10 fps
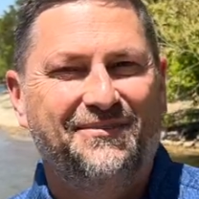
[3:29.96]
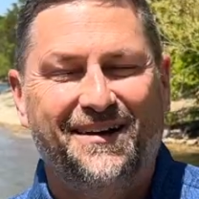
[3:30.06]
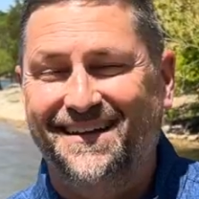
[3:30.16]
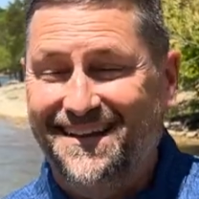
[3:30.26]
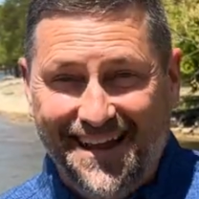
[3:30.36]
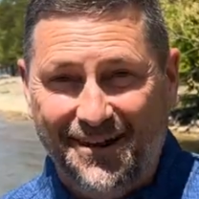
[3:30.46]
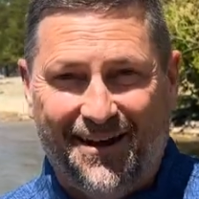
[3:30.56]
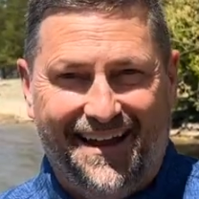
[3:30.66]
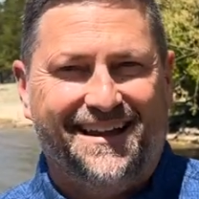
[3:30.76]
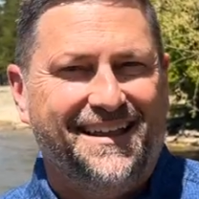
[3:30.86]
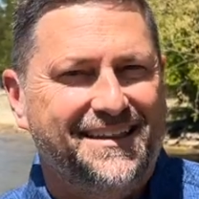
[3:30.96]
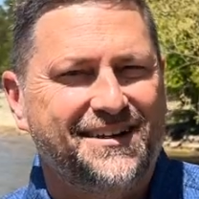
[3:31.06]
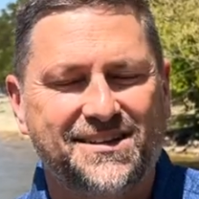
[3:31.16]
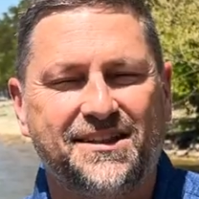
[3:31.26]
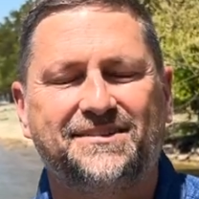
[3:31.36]
But anyway,
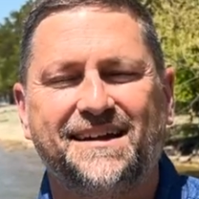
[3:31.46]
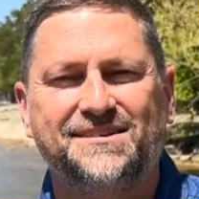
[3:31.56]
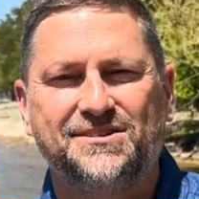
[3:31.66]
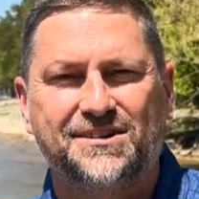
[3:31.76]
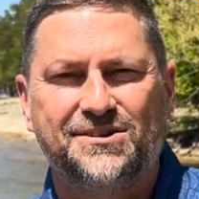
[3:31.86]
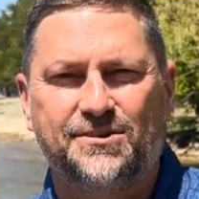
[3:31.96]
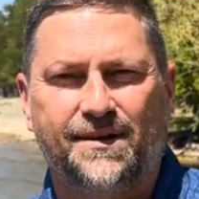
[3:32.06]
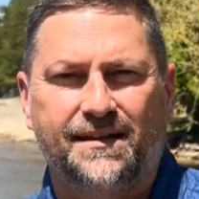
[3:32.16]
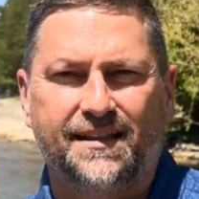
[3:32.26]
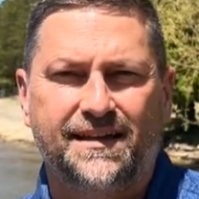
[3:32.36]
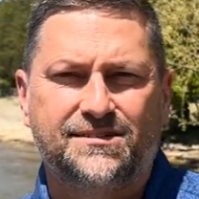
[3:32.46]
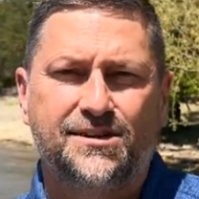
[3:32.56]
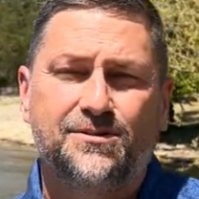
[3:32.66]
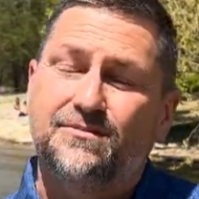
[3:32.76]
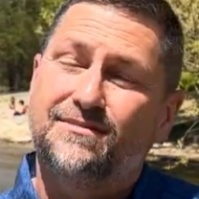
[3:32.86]
there's other things you can do around the lake
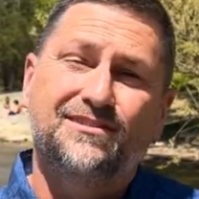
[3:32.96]
too.